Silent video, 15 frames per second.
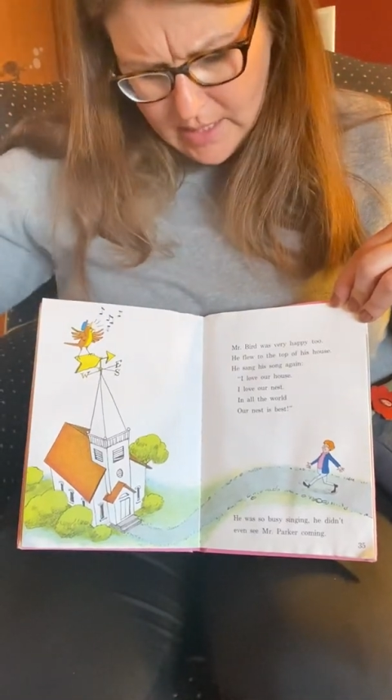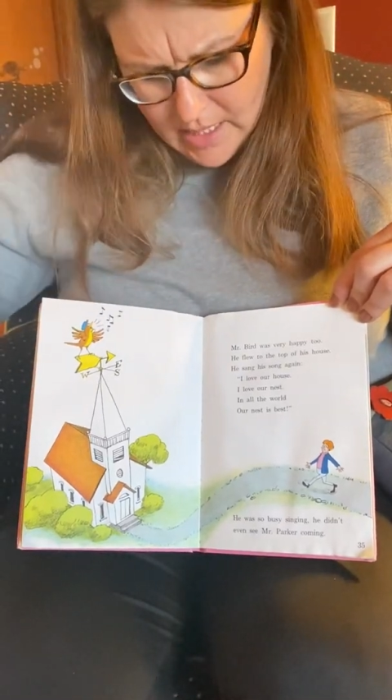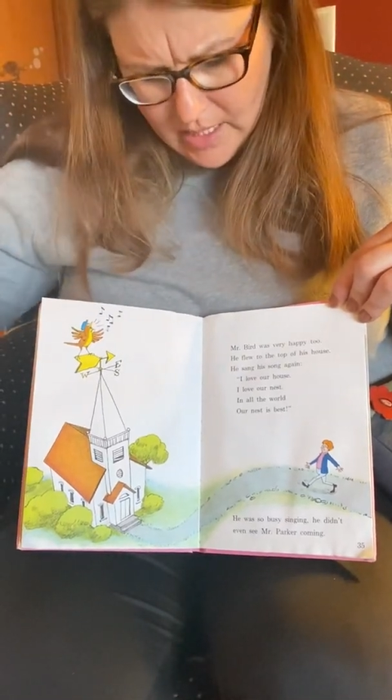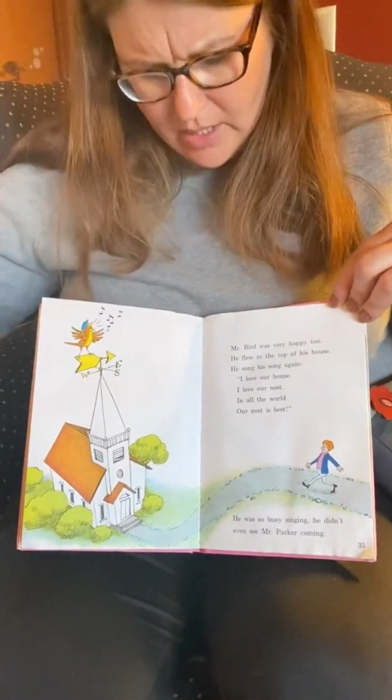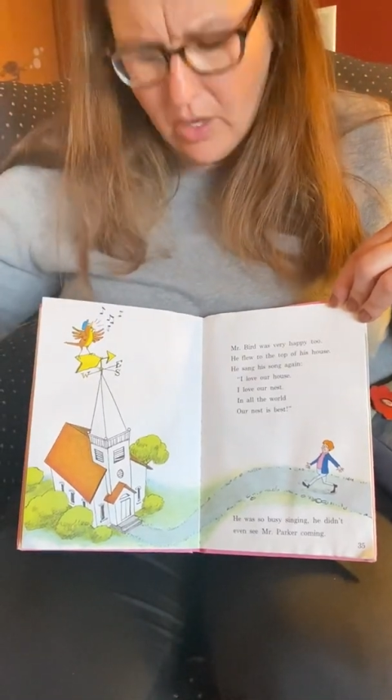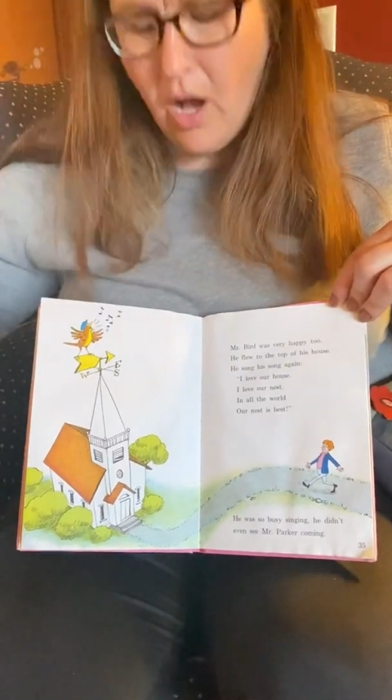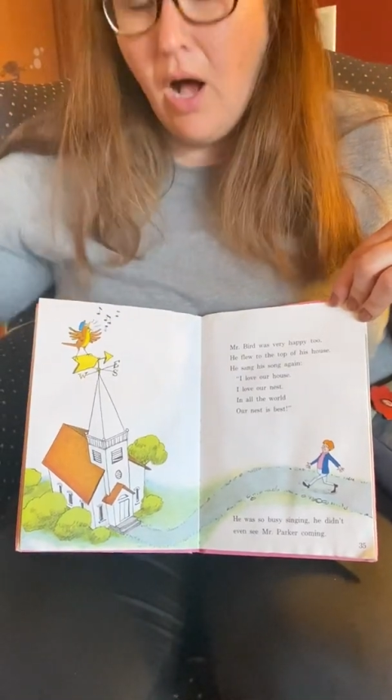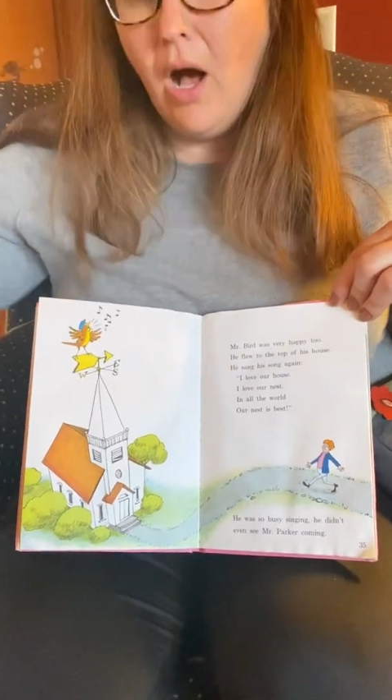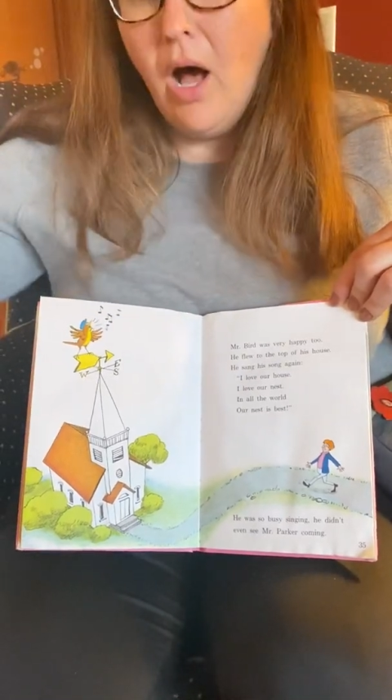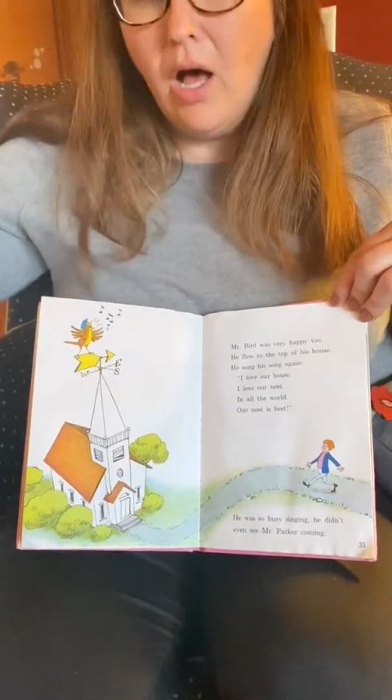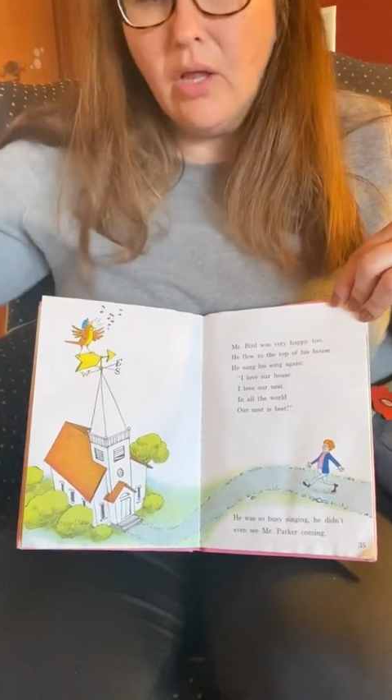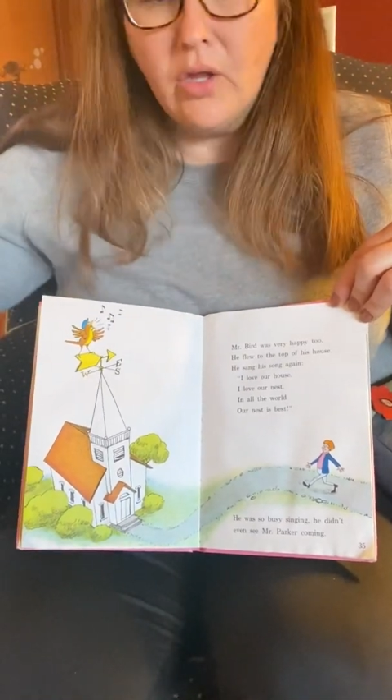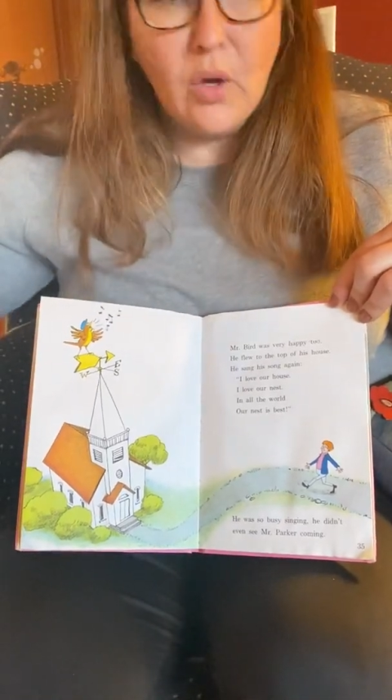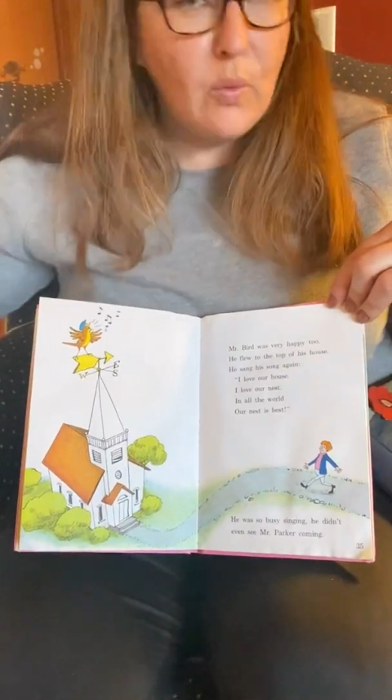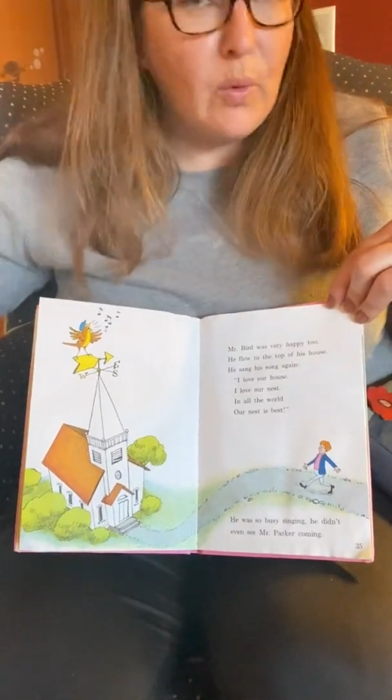in all
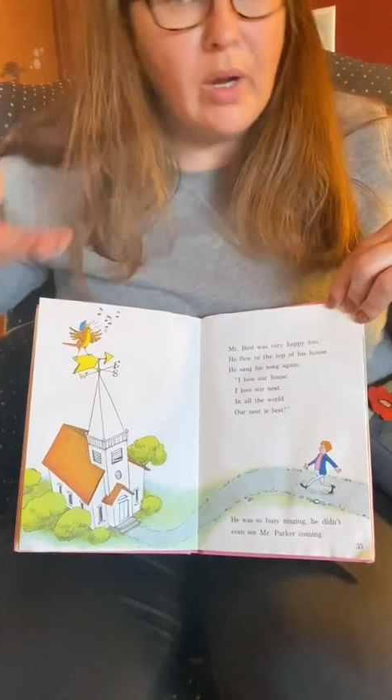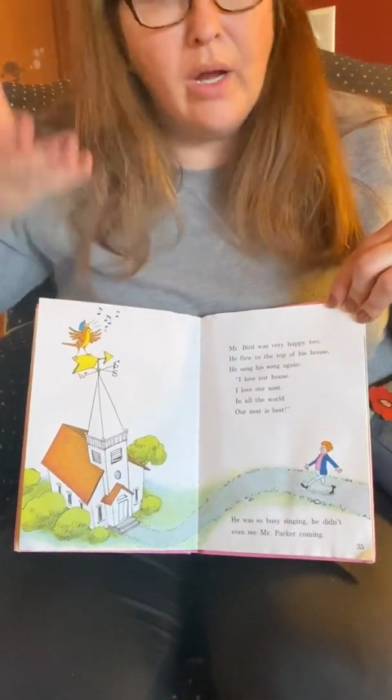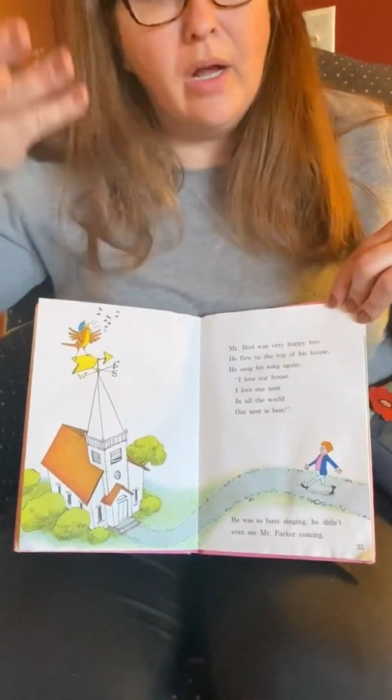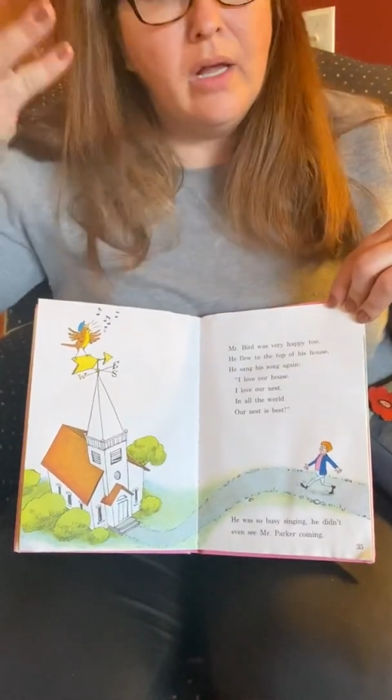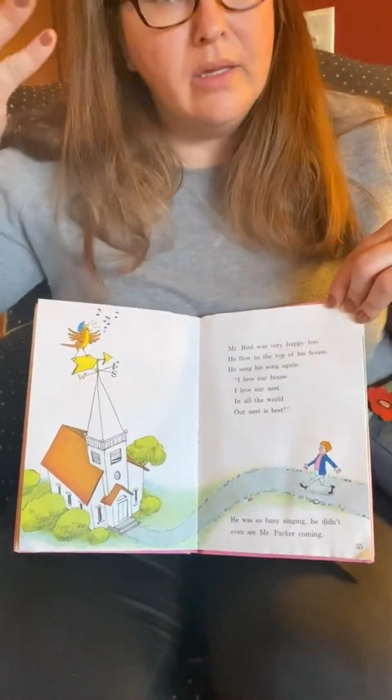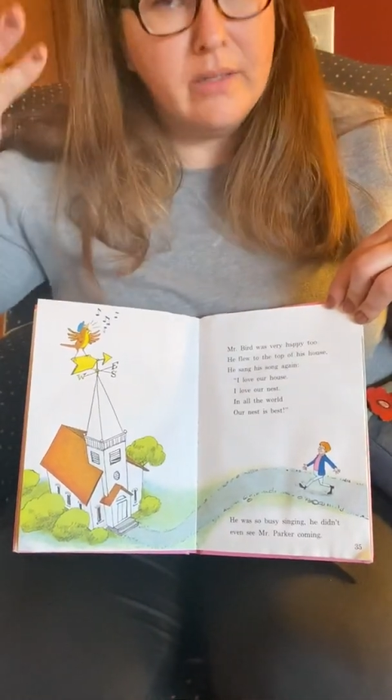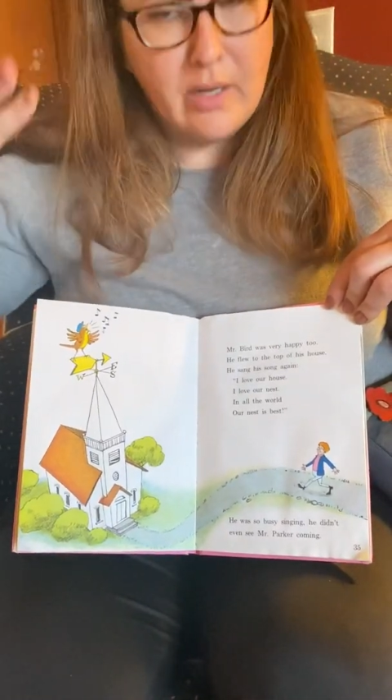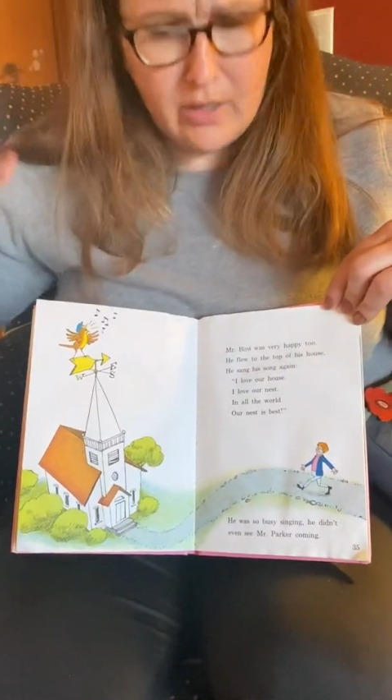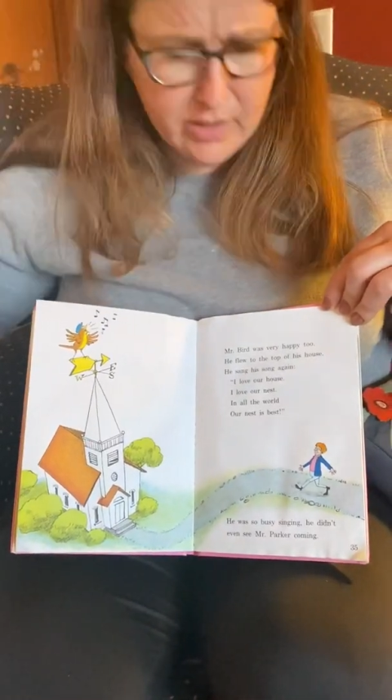the world our